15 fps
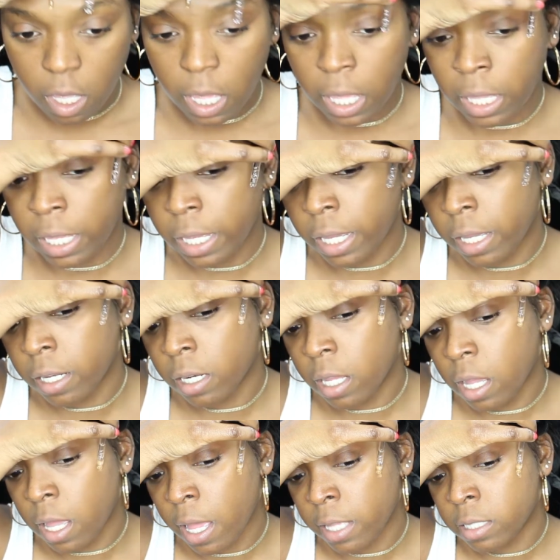And
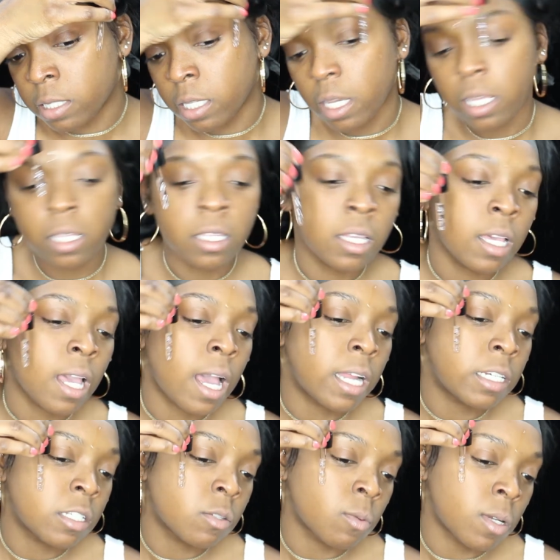ideally, I
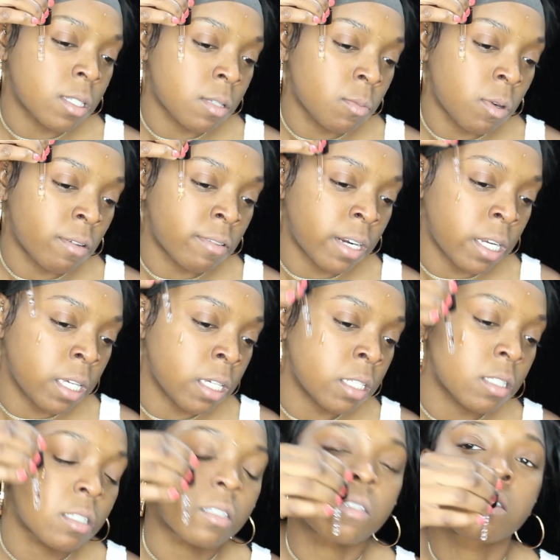just want some more
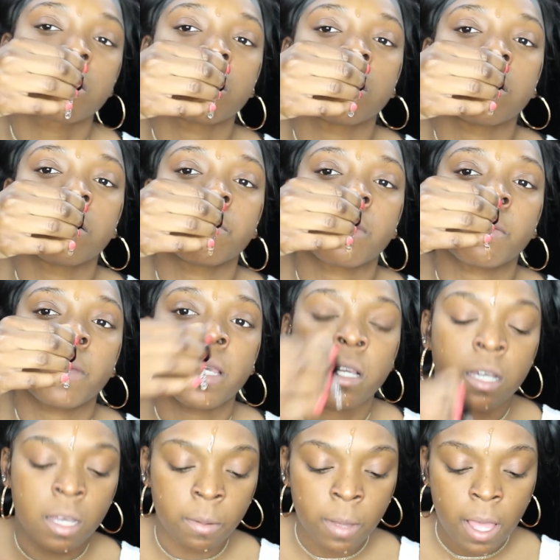radiance to my
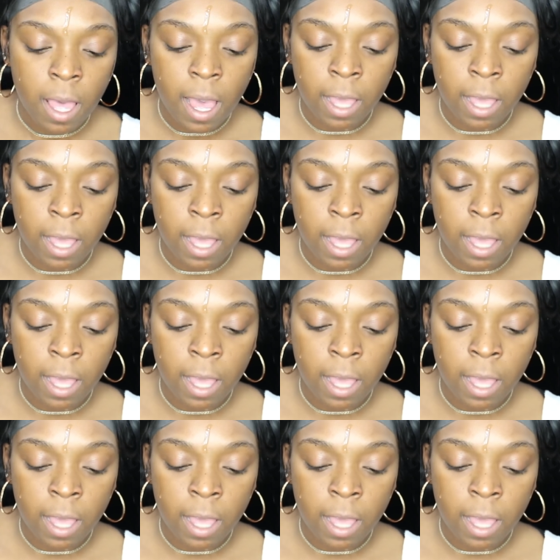makeup.